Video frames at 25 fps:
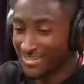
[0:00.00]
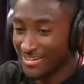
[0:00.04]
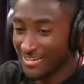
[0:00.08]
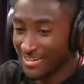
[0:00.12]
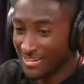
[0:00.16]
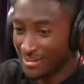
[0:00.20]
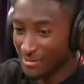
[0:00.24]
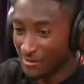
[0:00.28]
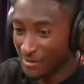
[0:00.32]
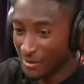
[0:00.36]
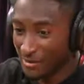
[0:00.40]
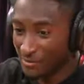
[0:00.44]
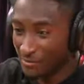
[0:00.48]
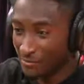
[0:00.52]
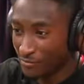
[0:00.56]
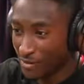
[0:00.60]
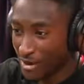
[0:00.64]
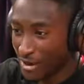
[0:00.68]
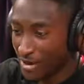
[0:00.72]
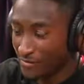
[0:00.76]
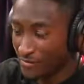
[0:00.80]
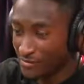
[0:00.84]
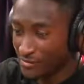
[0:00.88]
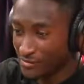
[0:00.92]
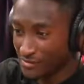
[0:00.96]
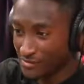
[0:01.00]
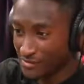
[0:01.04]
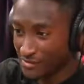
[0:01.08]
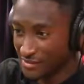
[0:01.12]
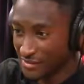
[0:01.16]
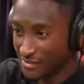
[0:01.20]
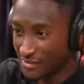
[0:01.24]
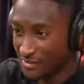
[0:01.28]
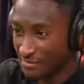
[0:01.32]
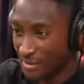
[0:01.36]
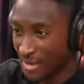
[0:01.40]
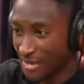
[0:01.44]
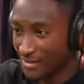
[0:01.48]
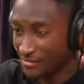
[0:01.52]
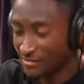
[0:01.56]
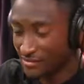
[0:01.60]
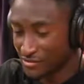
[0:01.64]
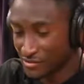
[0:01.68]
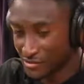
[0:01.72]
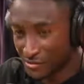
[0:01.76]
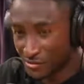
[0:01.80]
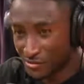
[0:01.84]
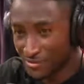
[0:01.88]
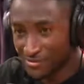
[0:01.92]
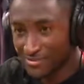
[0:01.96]
we had rivals in
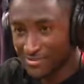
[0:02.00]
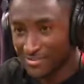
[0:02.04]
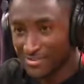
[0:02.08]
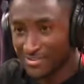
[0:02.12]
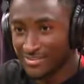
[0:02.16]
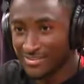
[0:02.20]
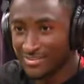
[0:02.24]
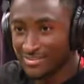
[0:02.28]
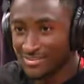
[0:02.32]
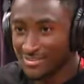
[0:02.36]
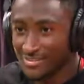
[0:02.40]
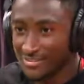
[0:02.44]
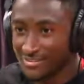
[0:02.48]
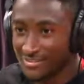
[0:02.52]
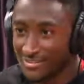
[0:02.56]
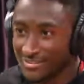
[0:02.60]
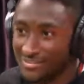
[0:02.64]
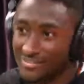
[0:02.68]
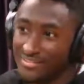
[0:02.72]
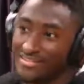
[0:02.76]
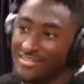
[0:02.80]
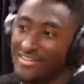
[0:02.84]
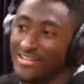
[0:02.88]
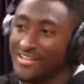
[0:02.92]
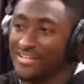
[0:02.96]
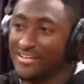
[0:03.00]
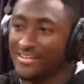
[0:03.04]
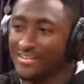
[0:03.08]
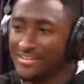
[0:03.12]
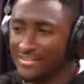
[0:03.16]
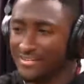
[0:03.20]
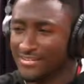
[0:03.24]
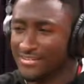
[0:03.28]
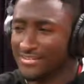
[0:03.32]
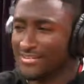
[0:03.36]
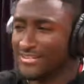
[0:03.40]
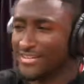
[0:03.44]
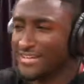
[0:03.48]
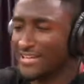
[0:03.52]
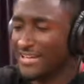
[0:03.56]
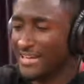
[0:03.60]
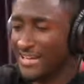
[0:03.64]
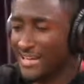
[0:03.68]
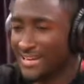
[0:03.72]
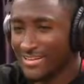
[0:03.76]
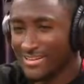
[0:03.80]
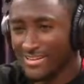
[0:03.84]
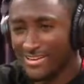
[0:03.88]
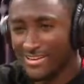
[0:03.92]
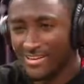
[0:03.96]
Massachusetts and
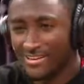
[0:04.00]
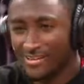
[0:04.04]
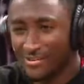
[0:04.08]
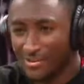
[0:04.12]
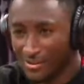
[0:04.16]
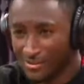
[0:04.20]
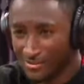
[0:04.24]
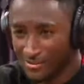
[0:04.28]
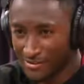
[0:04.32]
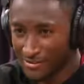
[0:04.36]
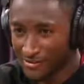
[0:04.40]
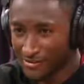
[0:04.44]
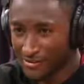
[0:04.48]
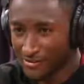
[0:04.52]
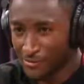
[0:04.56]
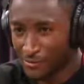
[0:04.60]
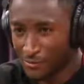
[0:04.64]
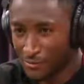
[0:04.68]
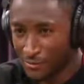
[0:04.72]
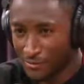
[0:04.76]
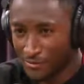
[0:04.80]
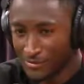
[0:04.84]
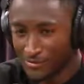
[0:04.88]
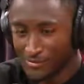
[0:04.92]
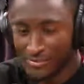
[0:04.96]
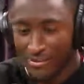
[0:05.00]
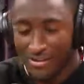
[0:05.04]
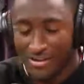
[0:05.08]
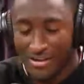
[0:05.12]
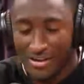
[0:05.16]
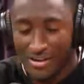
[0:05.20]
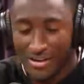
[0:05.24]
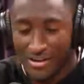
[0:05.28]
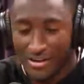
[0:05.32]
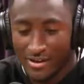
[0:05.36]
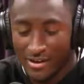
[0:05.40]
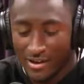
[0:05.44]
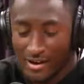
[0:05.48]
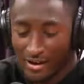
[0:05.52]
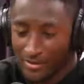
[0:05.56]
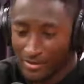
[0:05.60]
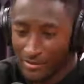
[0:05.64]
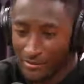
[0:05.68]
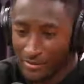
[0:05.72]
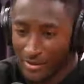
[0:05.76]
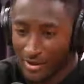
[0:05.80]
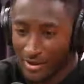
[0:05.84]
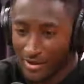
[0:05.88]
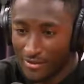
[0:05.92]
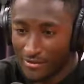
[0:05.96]
Connecticut and all these other schools. And
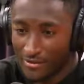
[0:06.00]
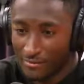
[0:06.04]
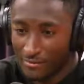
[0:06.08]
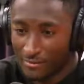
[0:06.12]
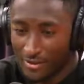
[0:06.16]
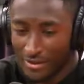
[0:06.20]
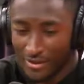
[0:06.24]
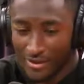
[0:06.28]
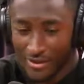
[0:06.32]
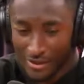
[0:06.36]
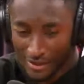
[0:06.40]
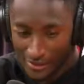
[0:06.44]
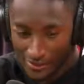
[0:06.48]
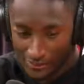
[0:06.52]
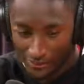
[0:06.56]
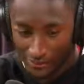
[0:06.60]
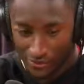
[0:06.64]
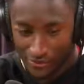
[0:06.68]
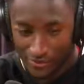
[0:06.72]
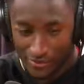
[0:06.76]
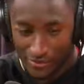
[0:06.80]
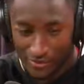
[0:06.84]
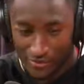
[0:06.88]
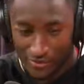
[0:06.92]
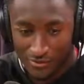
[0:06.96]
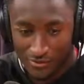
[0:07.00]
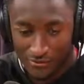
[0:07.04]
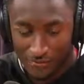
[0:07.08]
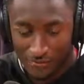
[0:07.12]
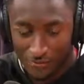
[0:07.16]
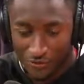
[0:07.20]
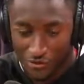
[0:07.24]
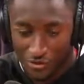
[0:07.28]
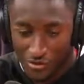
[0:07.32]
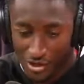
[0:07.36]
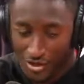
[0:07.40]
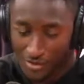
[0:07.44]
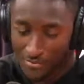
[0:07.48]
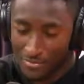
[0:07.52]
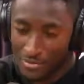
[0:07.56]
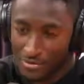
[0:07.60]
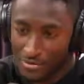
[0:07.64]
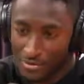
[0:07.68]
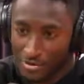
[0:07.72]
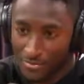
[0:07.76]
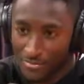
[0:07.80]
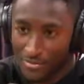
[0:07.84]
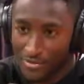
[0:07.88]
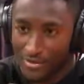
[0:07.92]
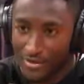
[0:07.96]
then we had the big Eastern
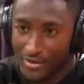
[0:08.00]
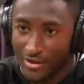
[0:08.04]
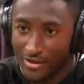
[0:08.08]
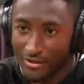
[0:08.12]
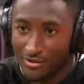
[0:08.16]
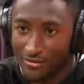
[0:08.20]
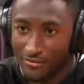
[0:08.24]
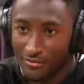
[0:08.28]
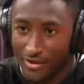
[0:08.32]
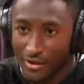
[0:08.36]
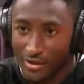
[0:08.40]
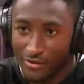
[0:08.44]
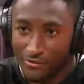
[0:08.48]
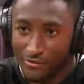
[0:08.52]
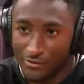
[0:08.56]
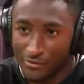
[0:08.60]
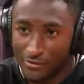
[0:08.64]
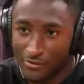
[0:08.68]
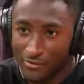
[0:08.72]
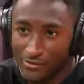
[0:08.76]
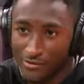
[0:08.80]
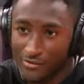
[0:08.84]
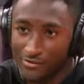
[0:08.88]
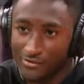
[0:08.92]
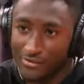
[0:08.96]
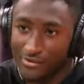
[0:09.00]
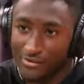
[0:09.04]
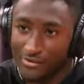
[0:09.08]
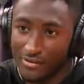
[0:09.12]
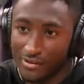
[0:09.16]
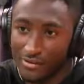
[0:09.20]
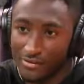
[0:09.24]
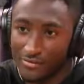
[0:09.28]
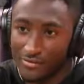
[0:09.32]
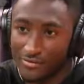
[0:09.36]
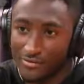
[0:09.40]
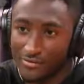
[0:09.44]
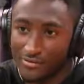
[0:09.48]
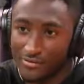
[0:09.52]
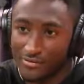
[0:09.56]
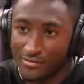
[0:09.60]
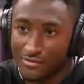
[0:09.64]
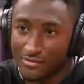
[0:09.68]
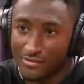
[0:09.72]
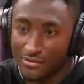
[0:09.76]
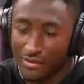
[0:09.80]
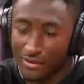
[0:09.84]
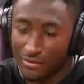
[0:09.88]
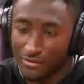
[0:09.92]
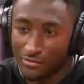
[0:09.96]
Championship at the end of the high school season.
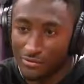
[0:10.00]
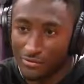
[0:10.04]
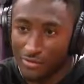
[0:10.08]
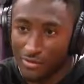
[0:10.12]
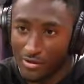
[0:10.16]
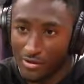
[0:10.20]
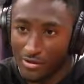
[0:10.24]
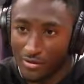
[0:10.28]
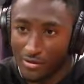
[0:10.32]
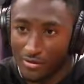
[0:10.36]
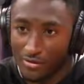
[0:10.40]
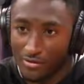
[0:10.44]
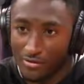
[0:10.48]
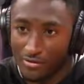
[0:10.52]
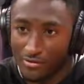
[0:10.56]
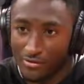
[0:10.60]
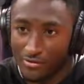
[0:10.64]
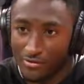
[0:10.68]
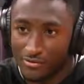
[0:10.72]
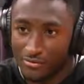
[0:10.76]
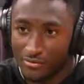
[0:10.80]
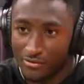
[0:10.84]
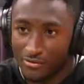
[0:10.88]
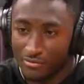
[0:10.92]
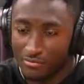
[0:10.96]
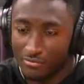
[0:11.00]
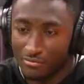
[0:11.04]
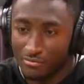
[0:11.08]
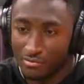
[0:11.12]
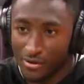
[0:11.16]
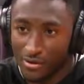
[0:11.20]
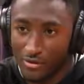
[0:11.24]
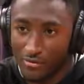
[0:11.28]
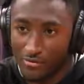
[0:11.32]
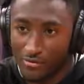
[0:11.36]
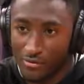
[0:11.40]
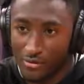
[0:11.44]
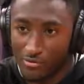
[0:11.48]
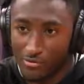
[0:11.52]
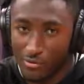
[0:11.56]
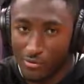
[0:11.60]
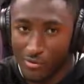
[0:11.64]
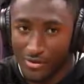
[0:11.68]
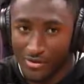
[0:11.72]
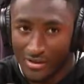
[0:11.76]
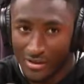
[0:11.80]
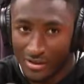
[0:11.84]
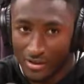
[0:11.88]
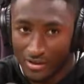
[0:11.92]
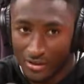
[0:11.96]
That's what we all played for. We
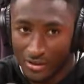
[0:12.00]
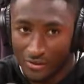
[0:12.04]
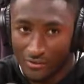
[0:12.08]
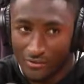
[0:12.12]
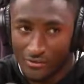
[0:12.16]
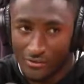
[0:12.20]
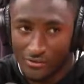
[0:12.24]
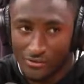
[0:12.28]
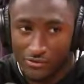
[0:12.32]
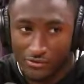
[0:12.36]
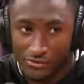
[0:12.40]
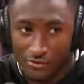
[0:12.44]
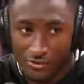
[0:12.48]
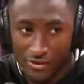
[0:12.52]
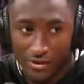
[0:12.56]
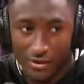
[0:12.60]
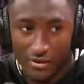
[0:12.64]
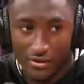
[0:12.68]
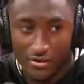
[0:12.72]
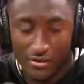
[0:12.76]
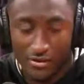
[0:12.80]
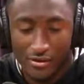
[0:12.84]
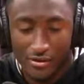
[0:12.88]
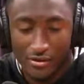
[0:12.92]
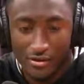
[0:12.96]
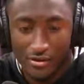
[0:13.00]
won 11 straight